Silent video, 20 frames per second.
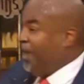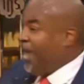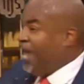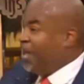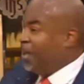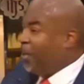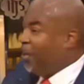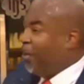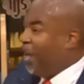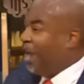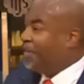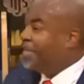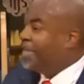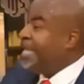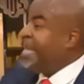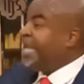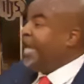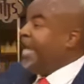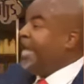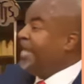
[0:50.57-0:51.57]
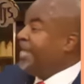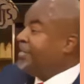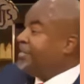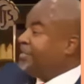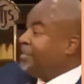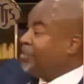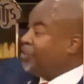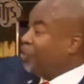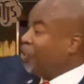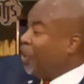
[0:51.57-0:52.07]
Antichrist, it is
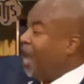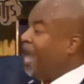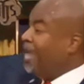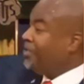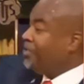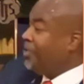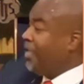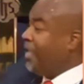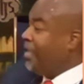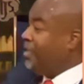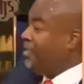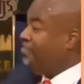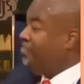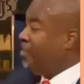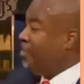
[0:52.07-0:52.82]
the transgender